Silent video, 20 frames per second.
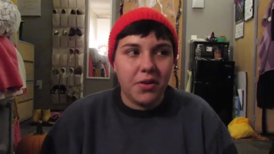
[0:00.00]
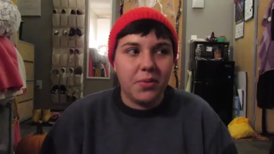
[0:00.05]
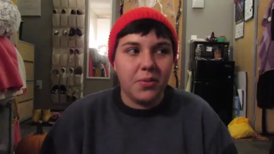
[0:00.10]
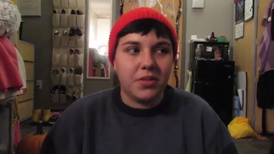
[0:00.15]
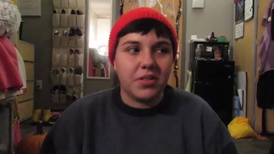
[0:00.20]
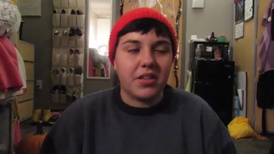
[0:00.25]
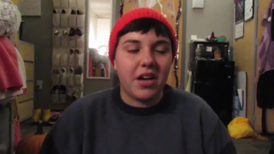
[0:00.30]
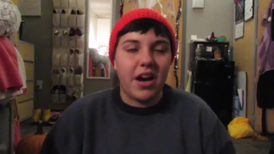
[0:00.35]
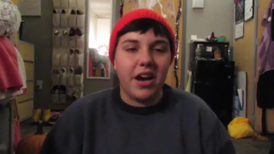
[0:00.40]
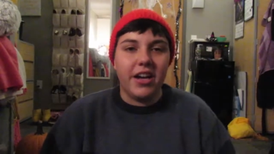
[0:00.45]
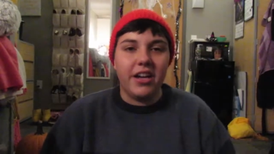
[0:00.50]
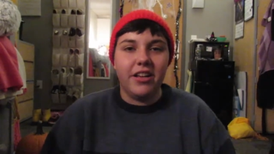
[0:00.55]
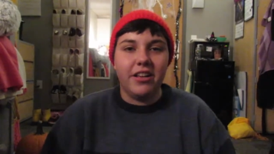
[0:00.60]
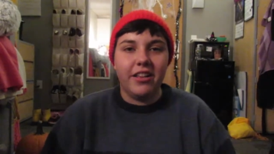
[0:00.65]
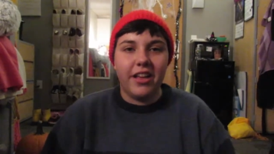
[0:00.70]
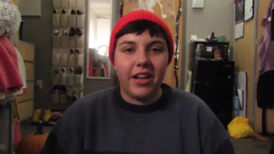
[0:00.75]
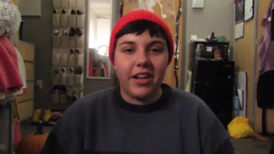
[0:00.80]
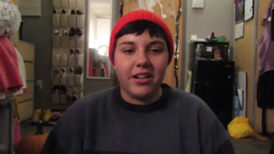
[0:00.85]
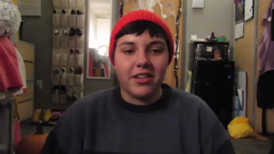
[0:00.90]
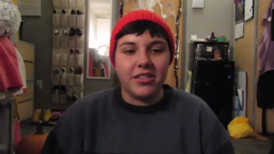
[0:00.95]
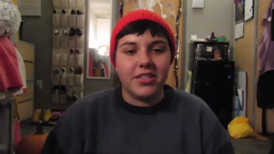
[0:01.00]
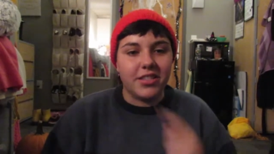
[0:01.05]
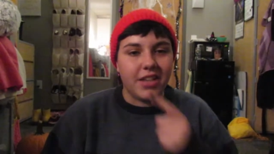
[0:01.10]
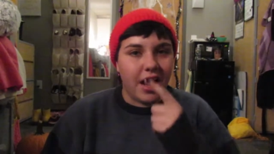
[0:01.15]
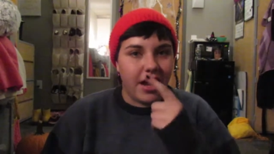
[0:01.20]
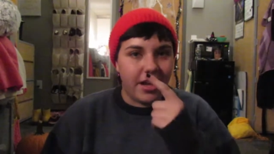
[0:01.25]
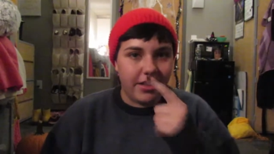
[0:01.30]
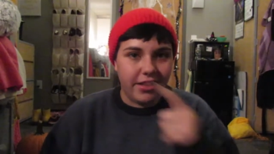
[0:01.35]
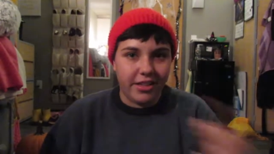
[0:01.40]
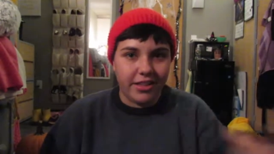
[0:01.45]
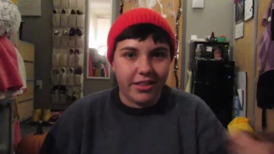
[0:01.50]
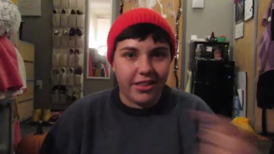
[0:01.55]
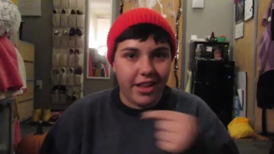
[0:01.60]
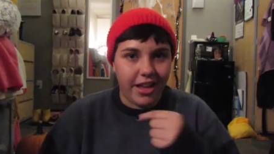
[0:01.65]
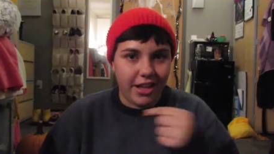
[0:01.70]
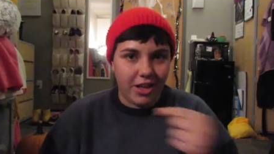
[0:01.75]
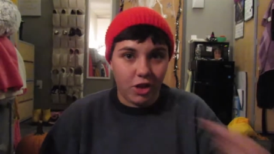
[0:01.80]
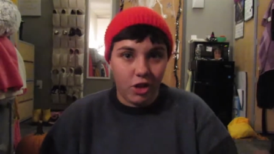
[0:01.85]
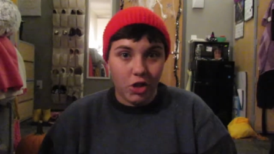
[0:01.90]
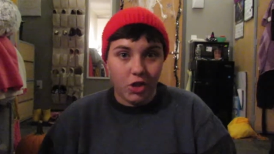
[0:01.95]
it was kind of like a silent
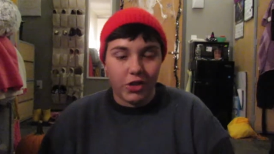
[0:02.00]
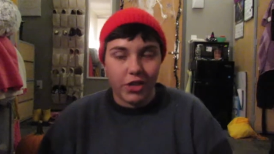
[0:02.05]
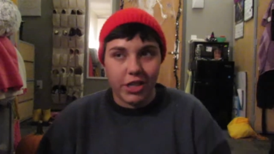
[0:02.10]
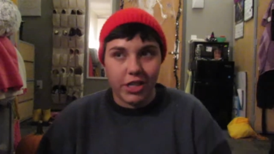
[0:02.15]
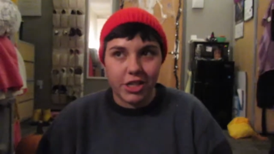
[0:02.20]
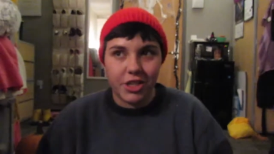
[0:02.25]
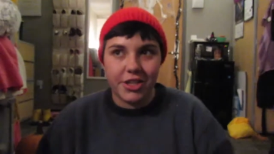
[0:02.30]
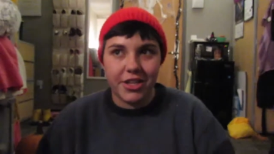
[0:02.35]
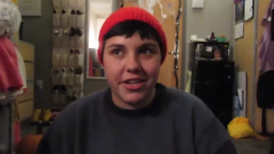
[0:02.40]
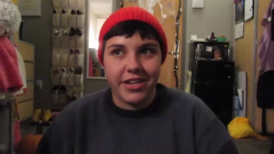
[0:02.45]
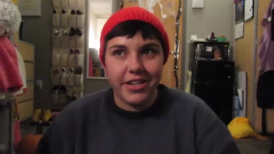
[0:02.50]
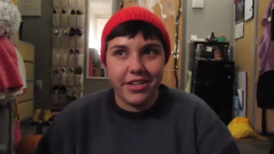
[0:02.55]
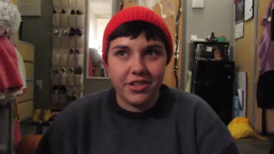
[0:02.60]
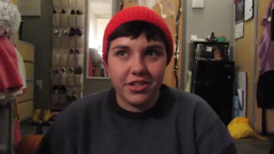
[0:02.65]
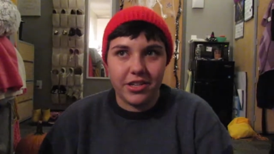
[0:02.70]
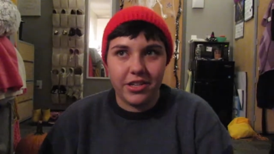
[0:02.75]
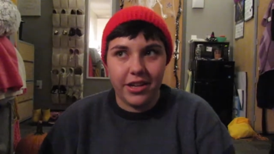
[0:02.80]
like look exchange,